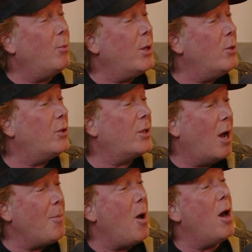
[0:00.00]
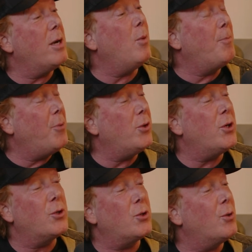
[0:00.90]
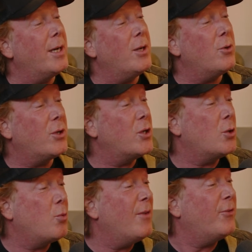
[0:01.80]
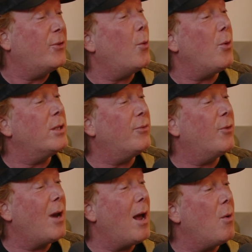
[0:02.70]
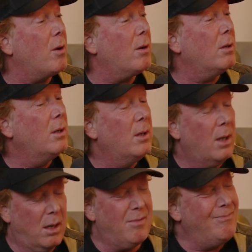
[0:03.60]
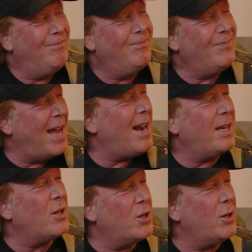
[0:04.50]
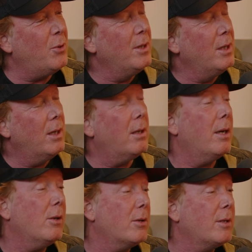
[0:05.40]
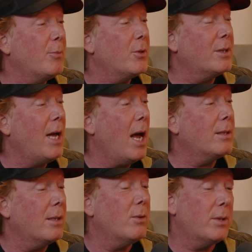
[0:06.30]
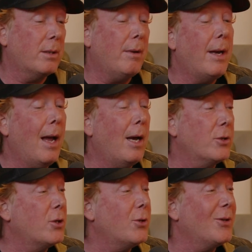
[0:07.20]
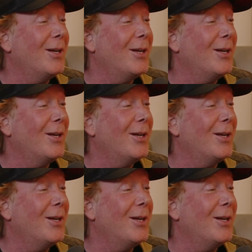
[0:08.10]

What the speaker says: Will you just come on and we'll pull your string and you can just riff stories for an hour? I go, that I can do. And then I looked up her stats and I was like, oh yeah, I should do